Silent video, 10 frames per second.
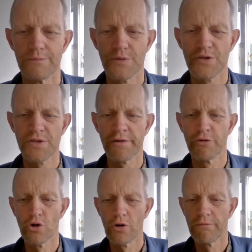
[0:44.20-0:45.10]

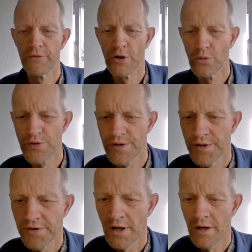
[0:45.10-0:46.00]
several of those
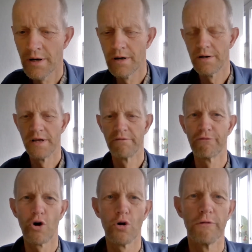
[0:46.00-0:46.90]
that are
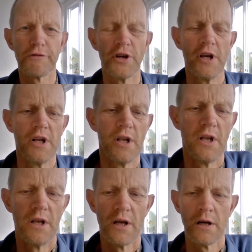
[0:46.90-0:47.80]
involved.
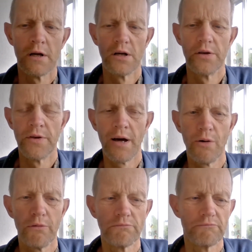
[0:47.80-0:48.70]

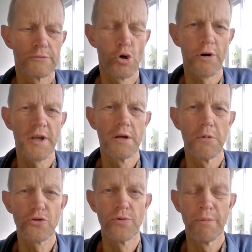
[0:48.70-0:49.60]
Now, talking
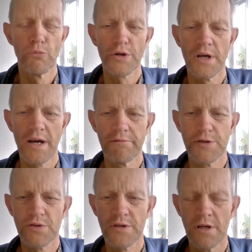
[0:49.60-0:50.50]
about rainwater
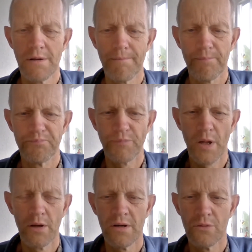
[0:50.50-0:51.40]
harvesting,
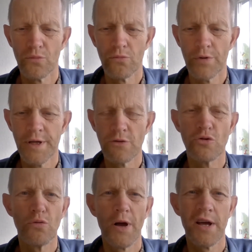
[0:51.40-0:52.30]
we
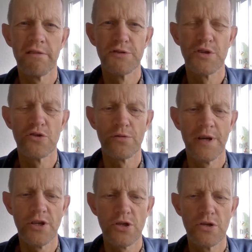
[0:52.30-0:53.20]
do have a
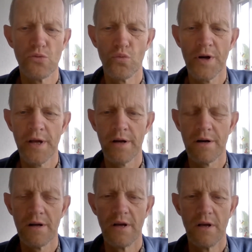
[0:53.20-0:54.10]
situation where